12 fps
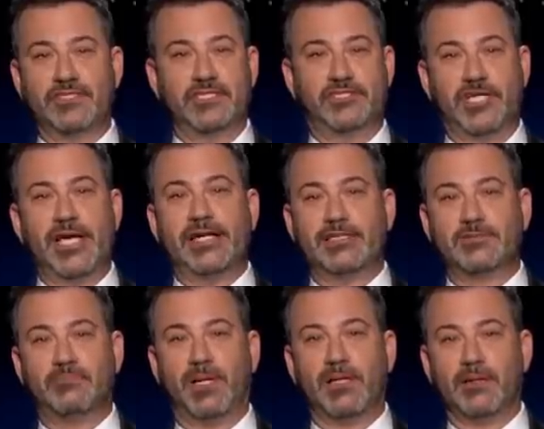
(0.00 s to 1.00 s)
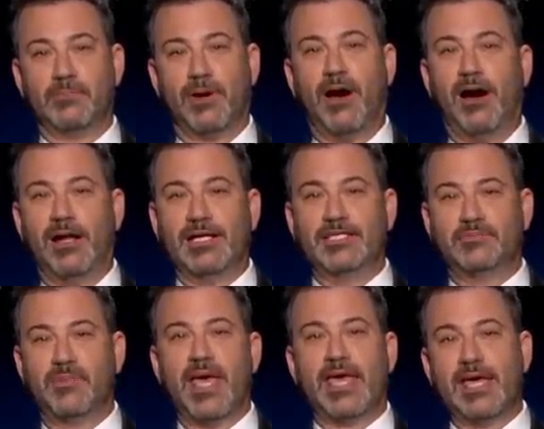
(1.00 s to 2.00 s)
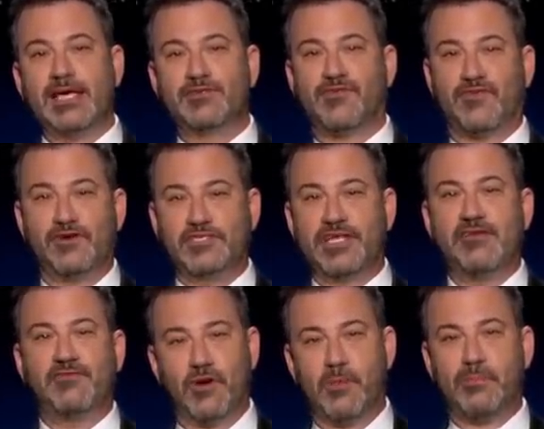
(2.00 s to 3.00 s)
it's a jinx, but LeBron is making his first-ever